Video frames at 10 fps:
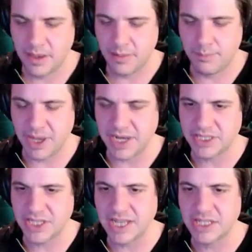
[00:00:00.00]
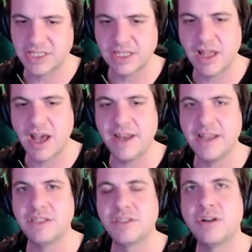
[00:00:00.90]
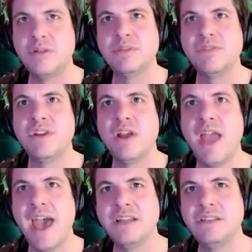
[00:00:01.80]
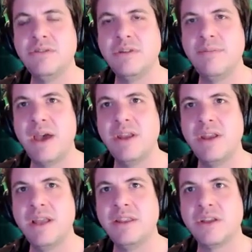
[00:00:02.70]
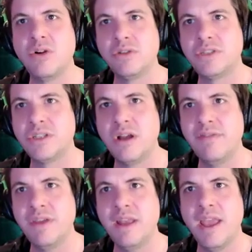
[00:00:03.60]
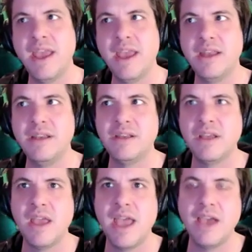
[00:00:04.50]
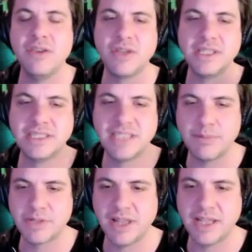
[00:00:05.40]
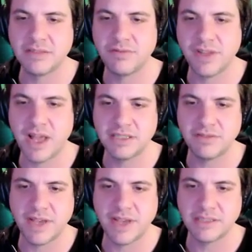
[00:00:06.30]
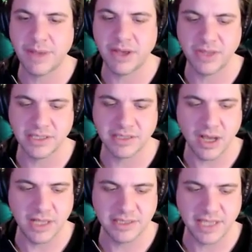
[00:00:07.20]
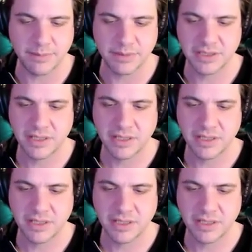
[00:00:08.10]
But it changes a lot in terms of your attitude about it and the culture of it and how you conceptualize and philosophize about these concepts.